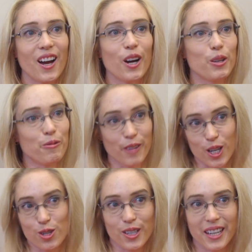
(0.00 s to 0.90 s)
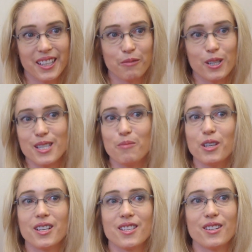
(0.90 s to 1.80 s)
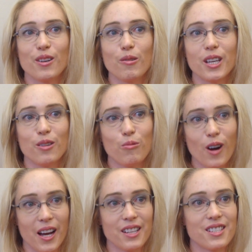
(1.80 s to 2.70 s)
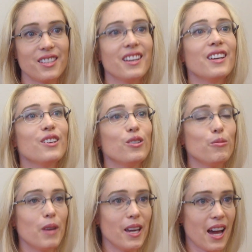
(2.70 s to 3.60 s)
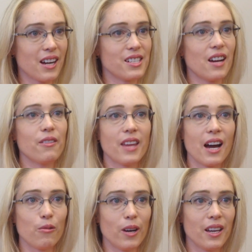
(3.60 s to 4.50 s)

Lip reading: are you frustrated when someone doesn't know what you want? You may act out that